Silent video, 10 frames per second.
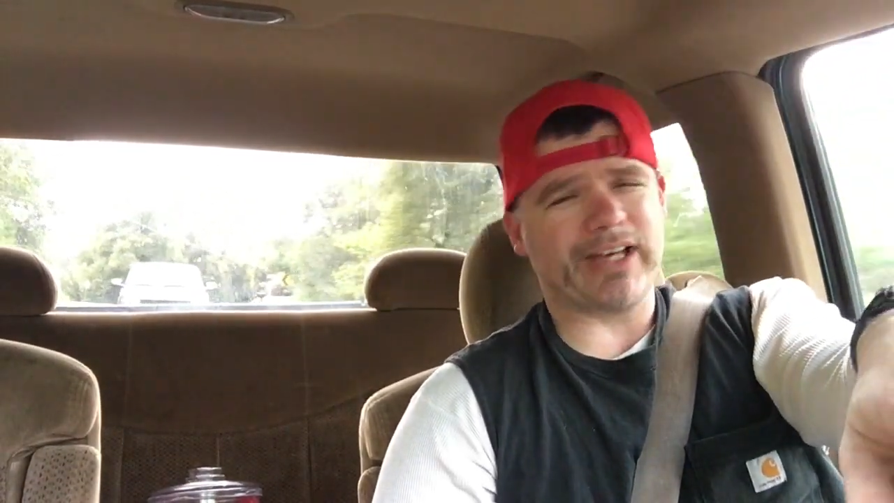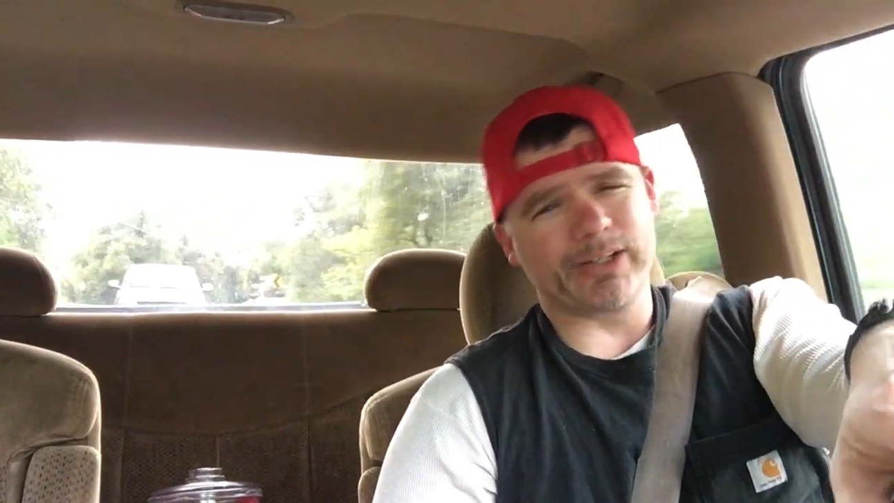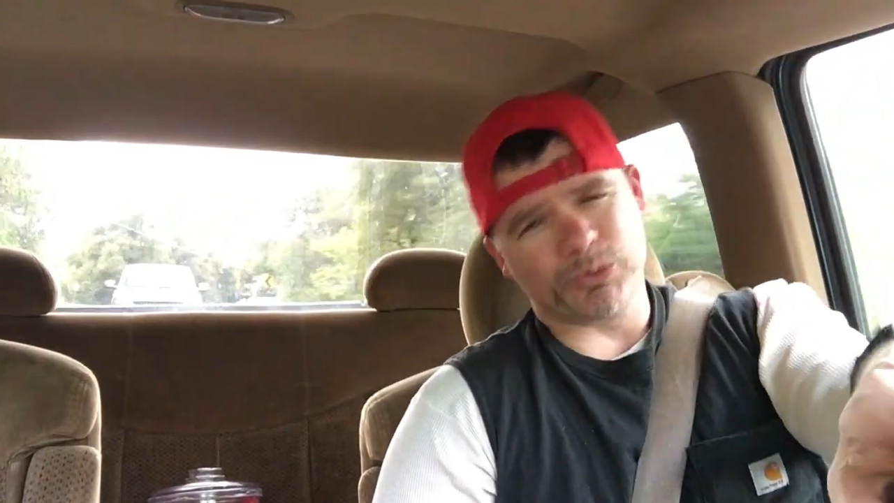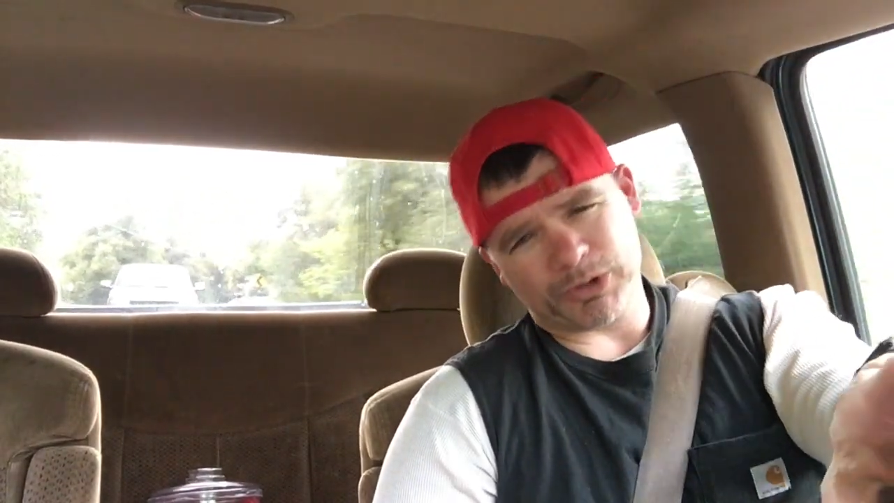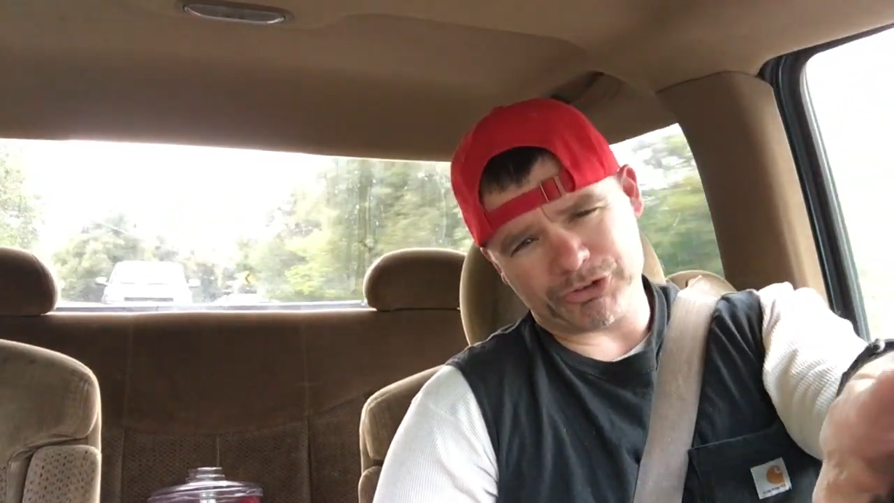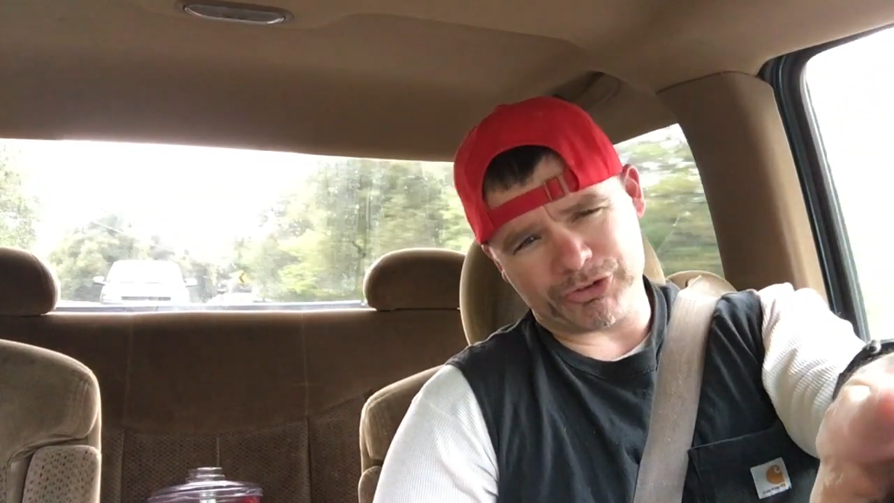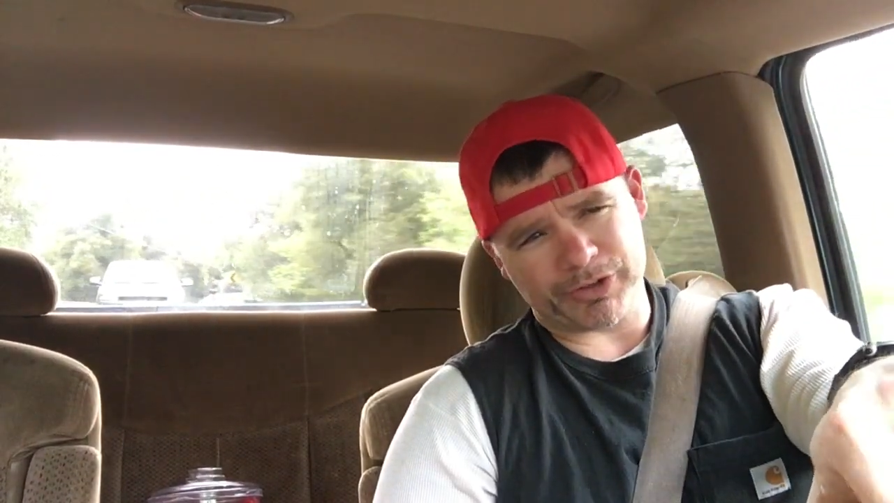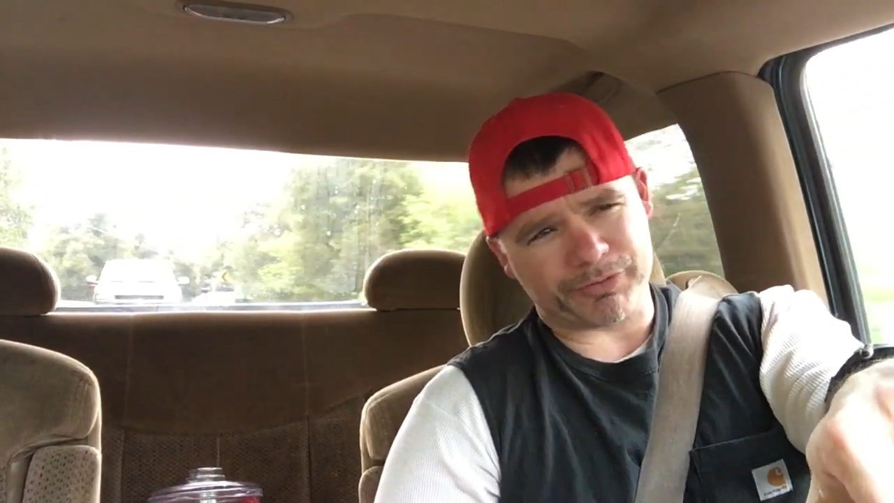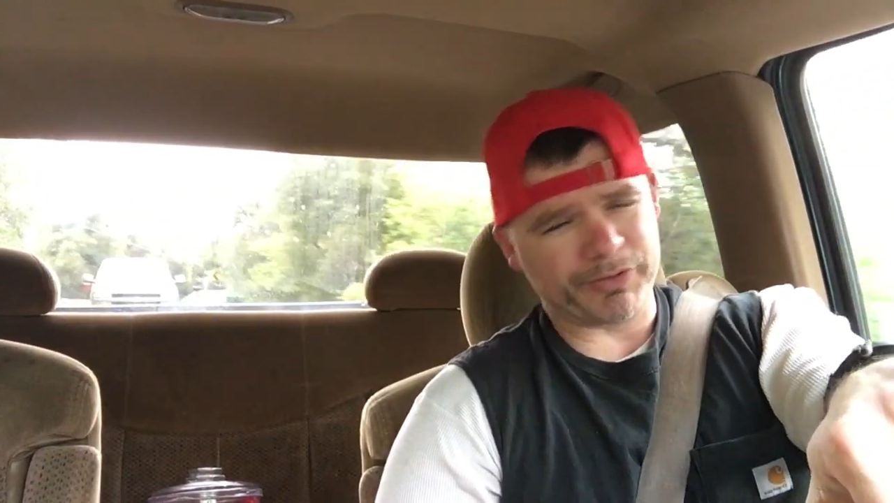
I don't want you to